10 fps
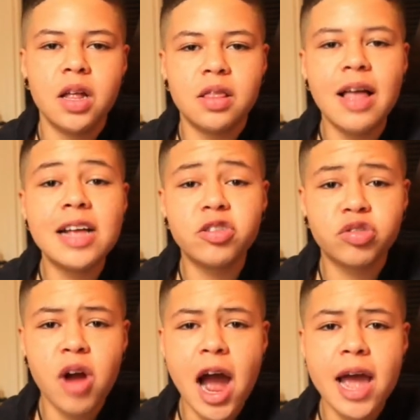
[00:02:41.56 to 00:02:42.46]
Let's
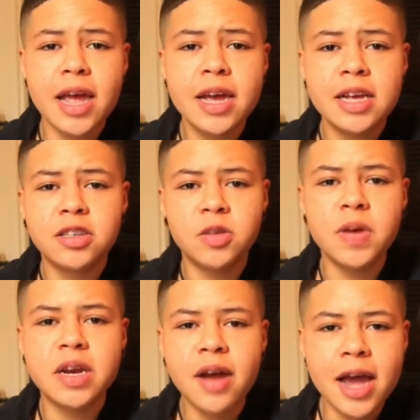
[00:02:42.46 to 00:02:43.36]
try to
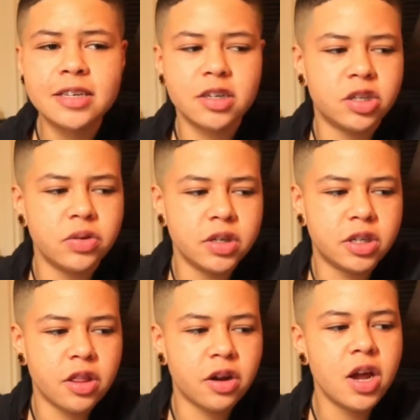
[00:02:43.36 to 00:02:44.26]
be nicer to each
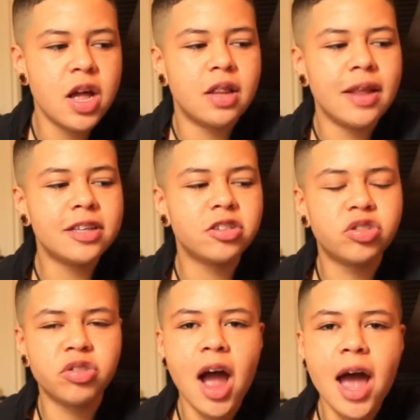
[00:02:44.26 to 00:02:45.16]
other. Let's
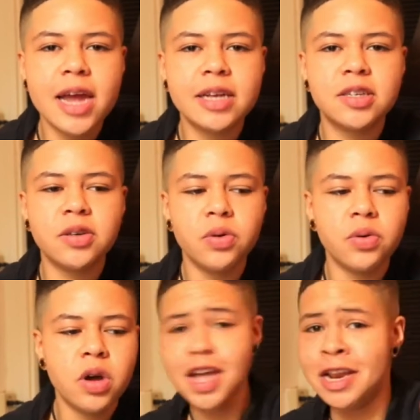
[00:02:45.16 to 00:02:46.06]
try
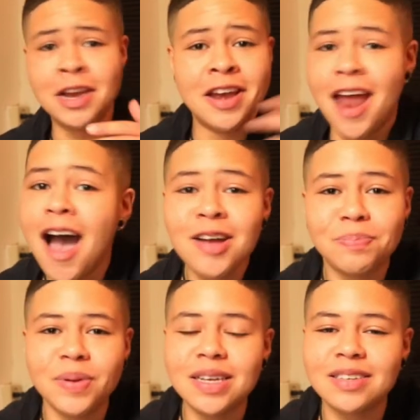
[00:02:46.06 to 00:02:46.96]
to
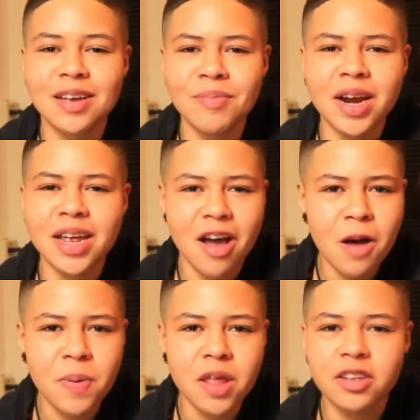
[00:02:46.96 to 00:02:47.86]
not beat somebody
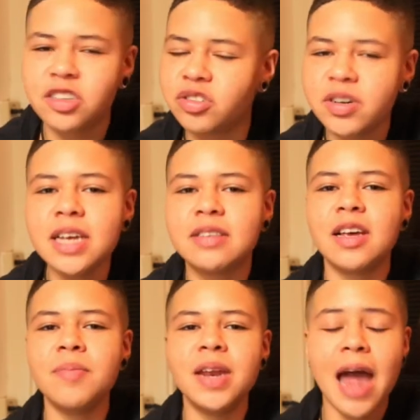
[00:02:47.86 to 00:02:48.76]
up on the streets.
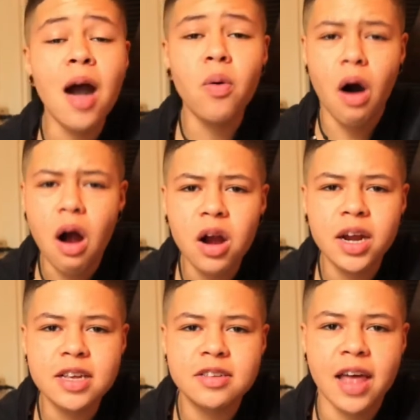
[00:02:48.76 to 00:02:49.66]
I mean, how hard
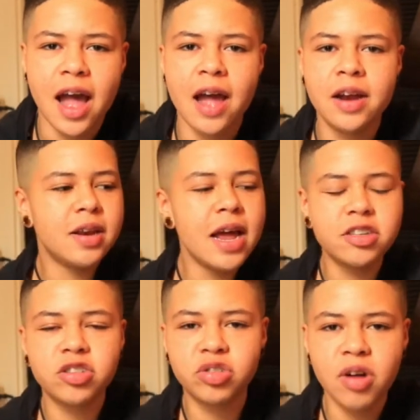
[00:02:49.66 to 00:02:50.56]
is that?
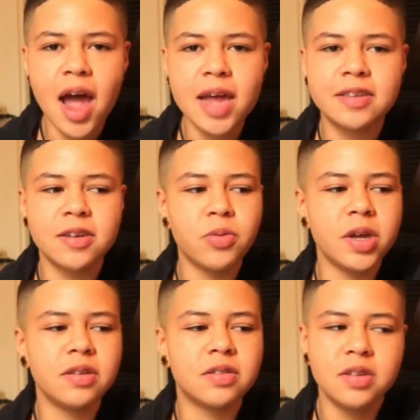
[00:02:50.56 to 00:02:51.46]
Let's try to,
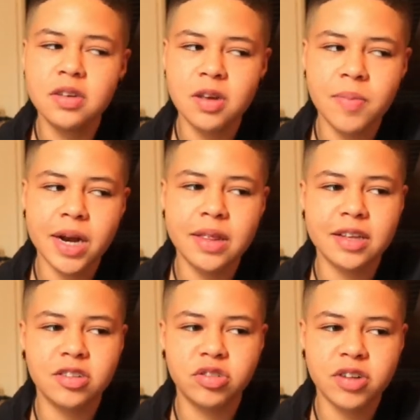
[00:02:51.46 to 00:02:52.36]
when you see somebody
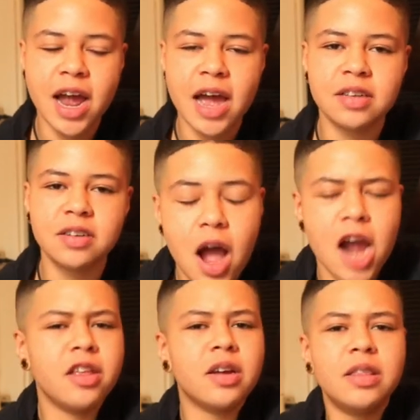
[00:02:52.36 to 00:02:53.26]
that's trans,
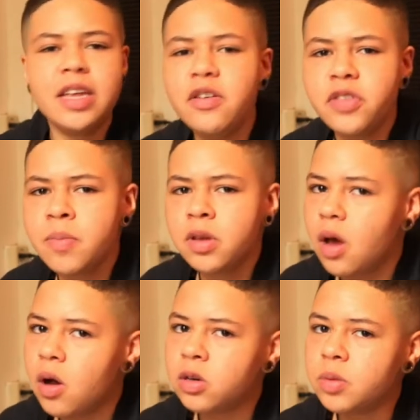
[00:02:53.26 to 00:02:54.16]
either leave them
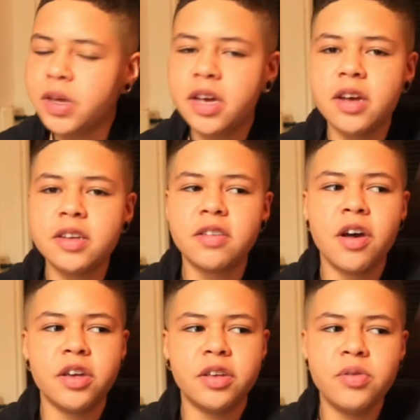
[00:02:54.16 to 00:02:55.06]
alone because
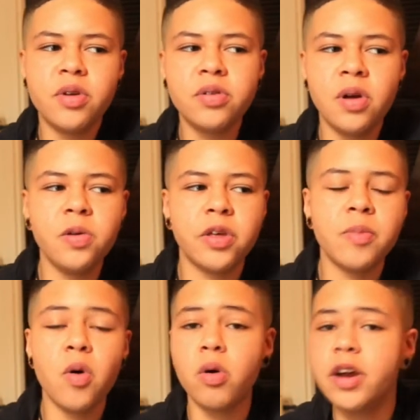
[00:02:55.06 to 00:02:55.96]
you don't know
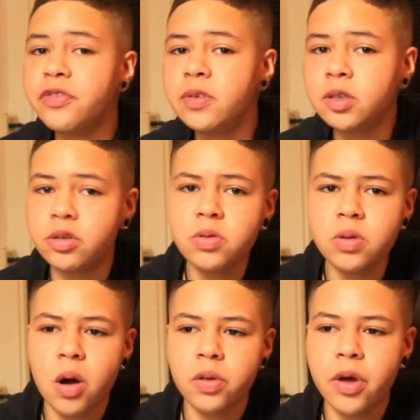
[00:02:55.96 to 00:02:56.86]
them, or if you do
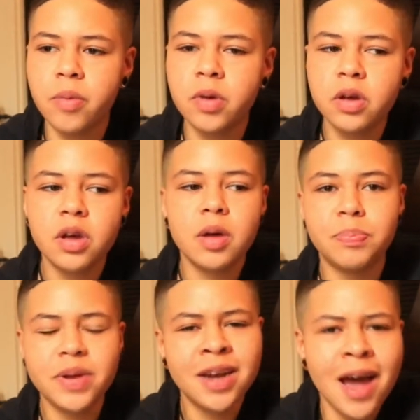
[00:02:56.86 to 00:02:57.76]
know them,
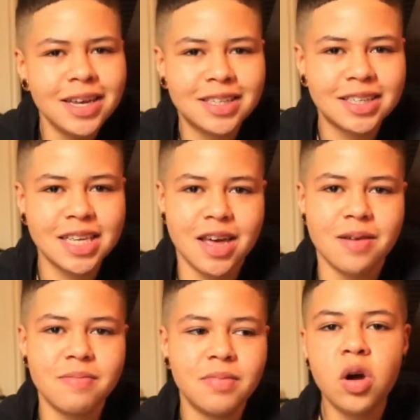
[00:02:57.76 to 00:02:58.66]
be nice to
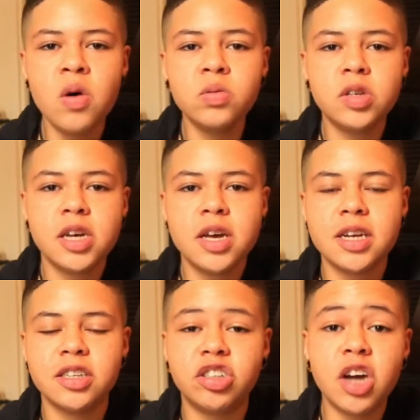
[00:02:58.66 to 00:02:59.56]
them. Don't
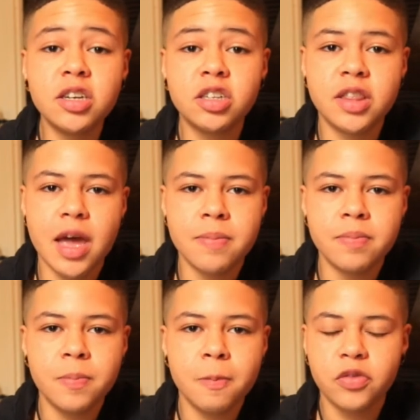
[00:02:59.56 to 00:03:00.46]
judge
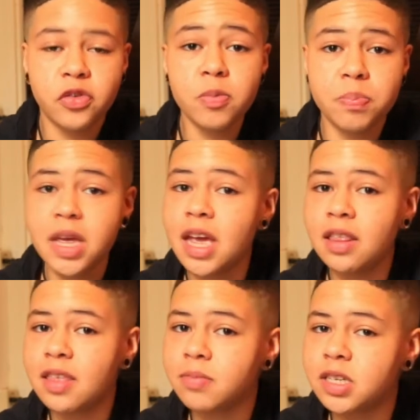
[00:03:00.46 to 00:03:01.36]
them for
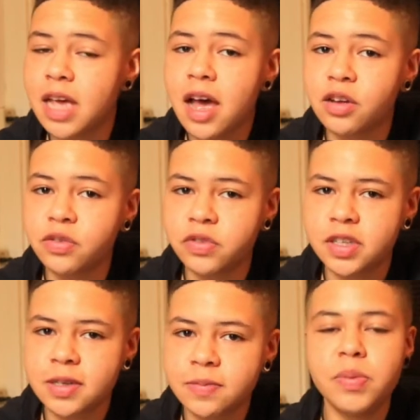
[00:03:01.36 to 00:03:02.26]
being
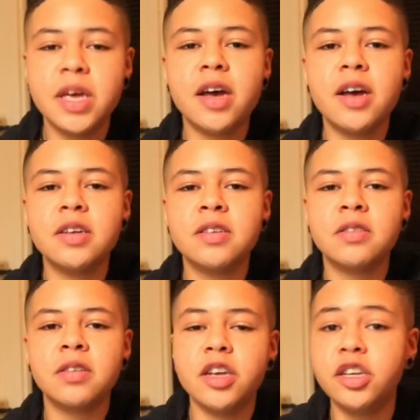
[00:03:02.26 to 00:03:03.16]
themselves,
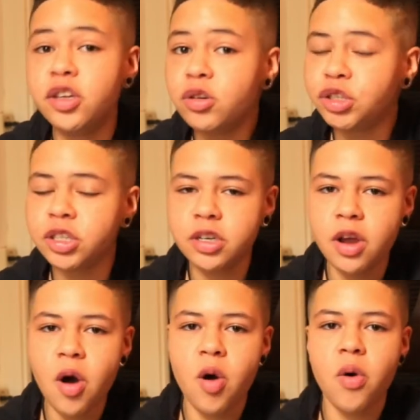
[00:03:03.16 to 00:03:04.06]
because you should
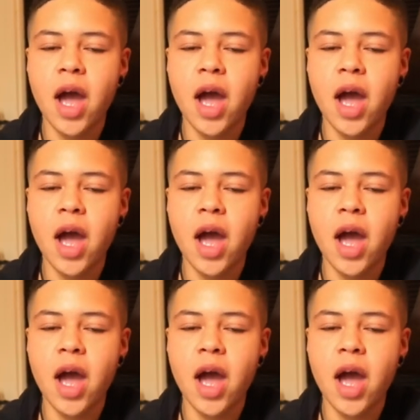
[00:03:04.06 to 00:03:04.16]
know